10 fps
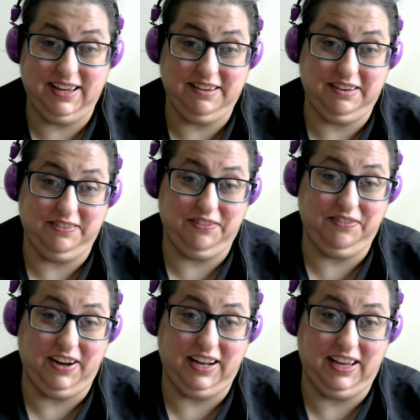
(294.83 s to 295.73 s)
They still haven't
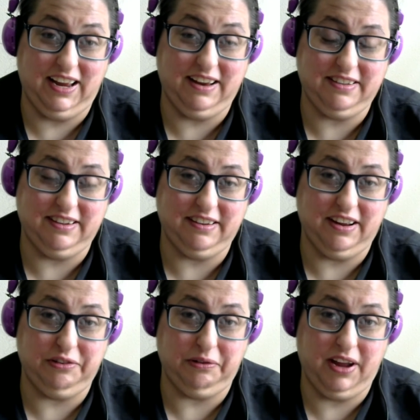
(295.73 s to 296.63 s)
finalized the
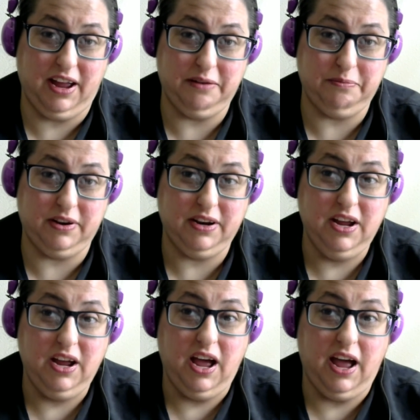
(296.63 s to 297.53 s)
schedule yet, but
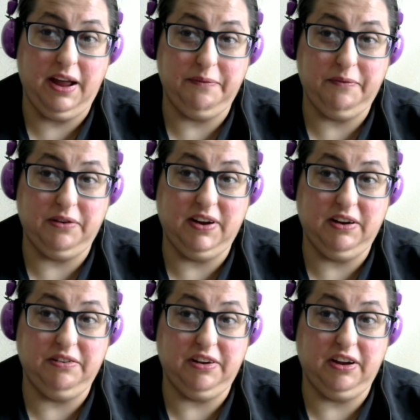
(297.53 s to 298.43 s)
I am going to be
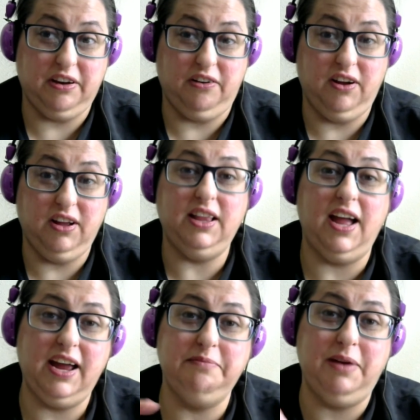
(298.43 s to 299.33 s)
hosting an
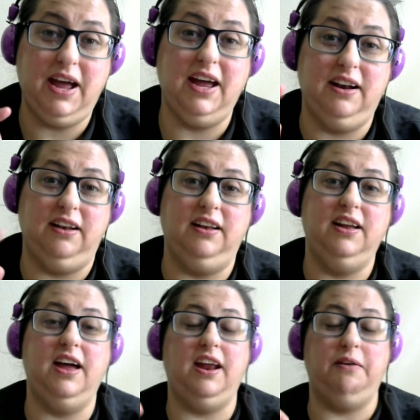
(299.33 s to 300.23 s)
online panel,
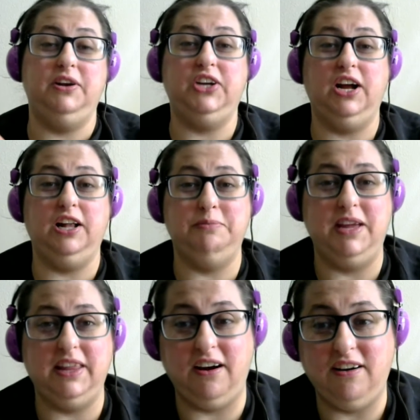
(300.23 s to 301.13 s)
and I want y'all to be
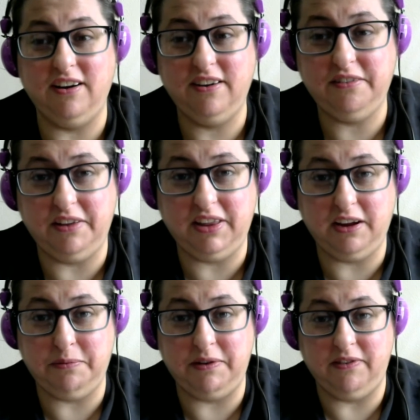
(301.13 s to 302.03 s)
there. So I think
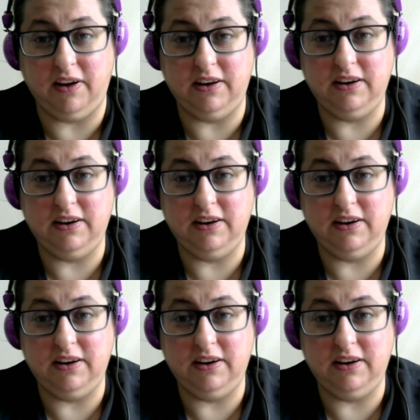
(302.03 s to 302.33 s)
it'd be fun.